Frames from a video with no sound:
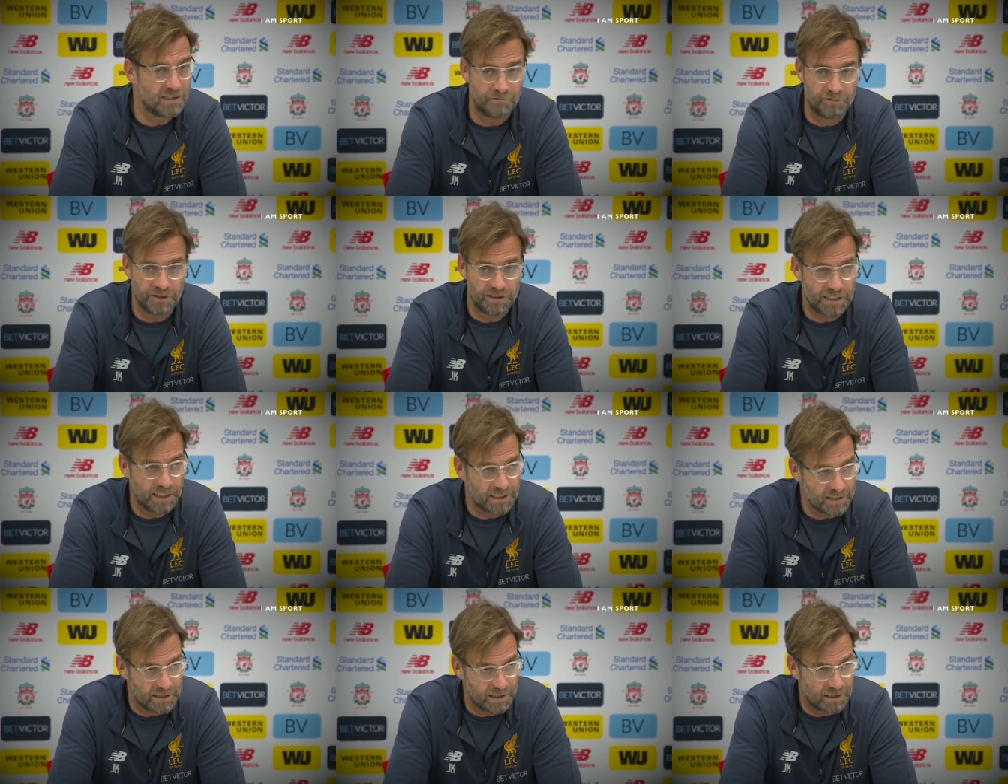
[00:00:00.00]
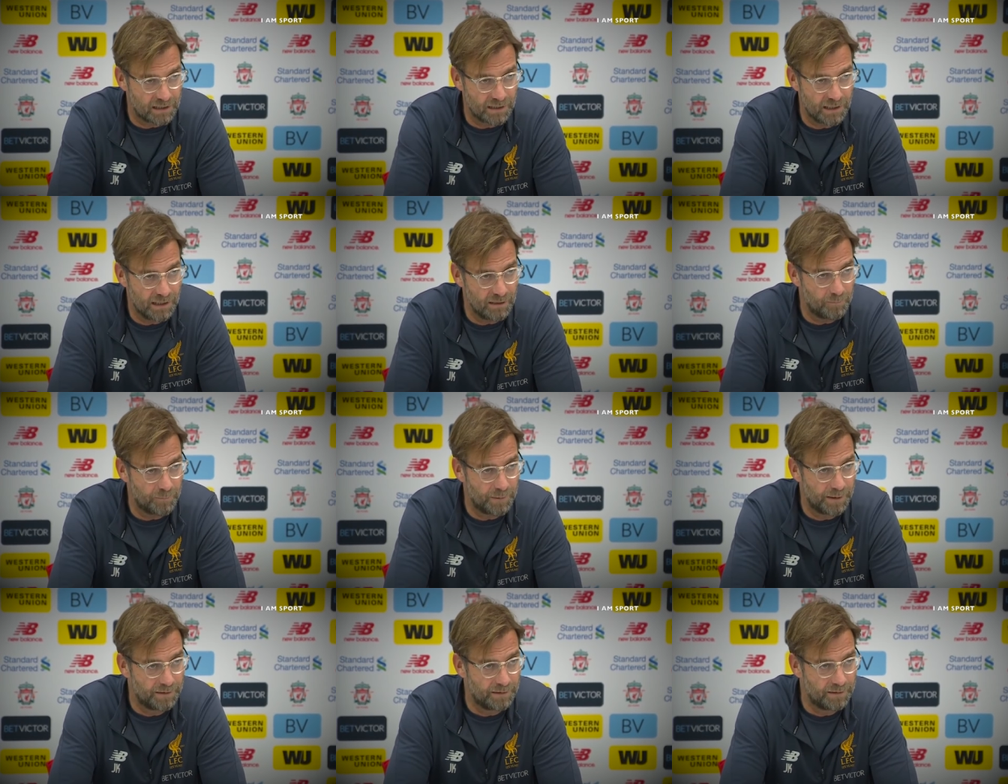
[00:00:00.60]
It's a fantastic
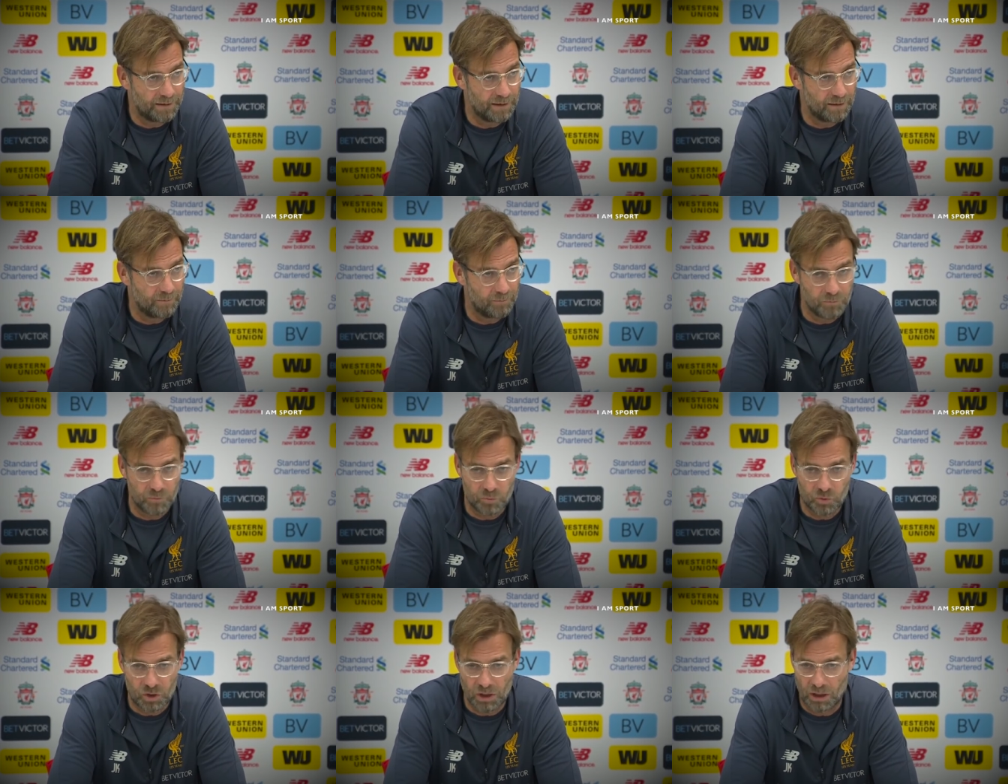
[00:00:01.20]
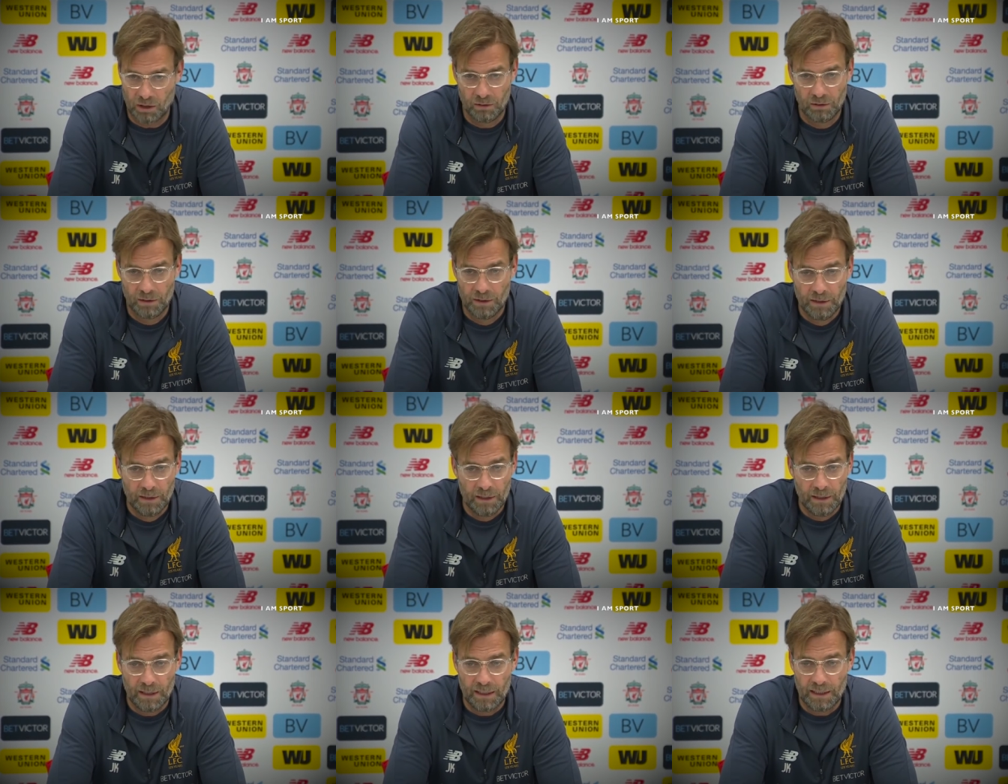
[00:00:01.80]
club, and um, so
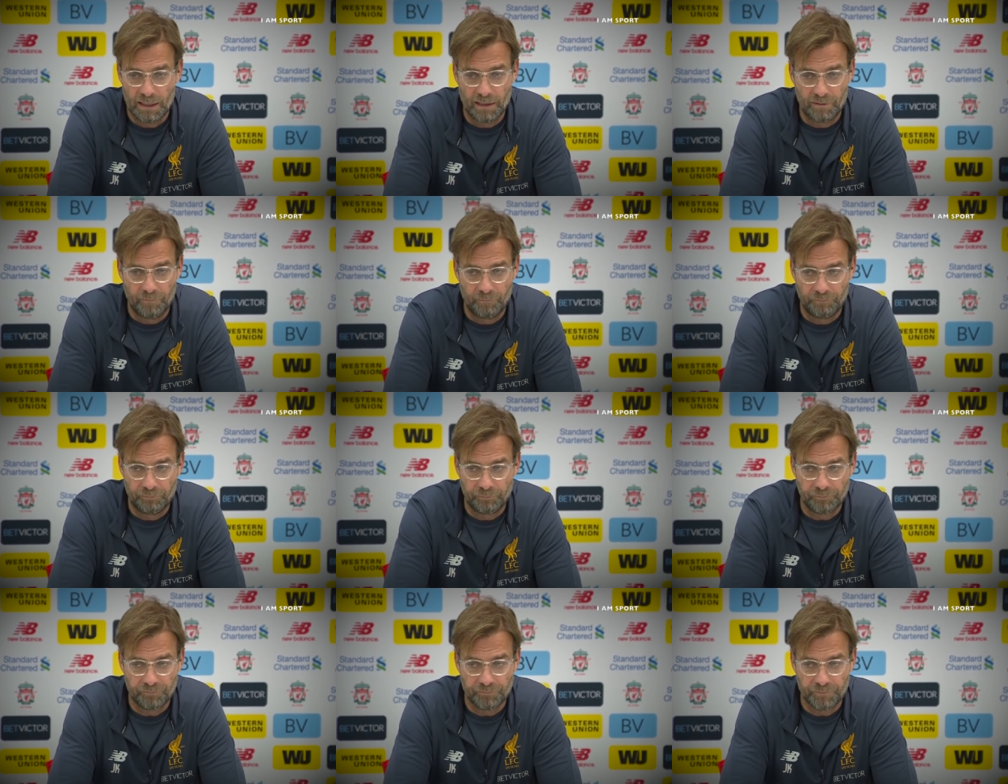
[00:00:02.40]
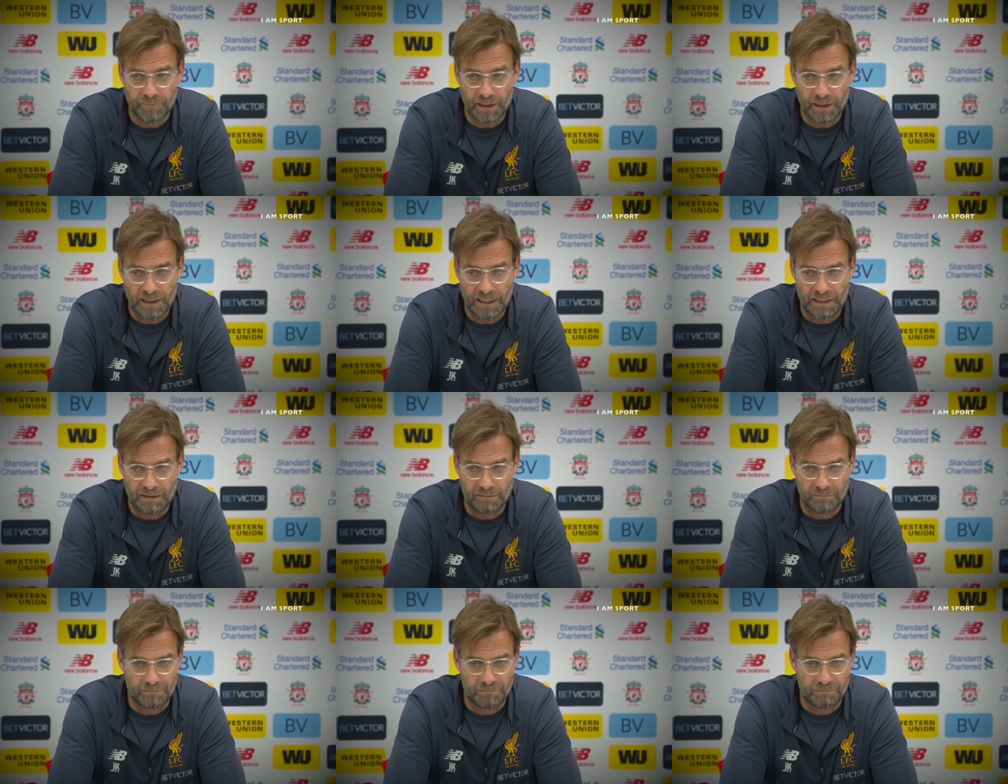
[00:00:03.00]
um,
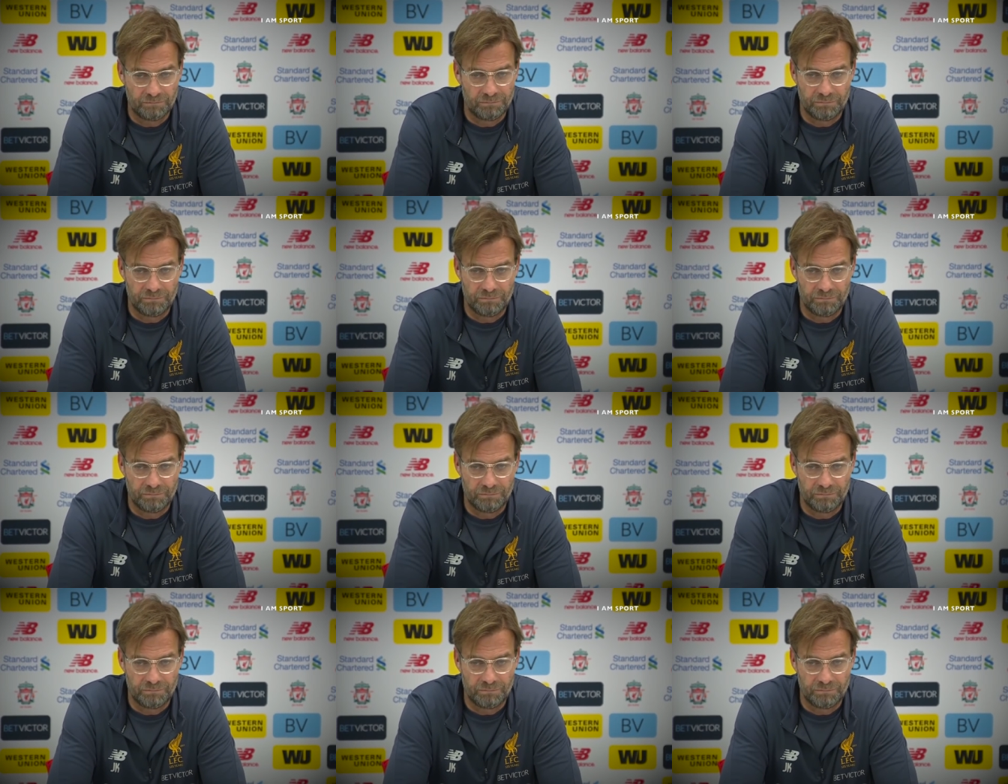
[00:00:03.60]
I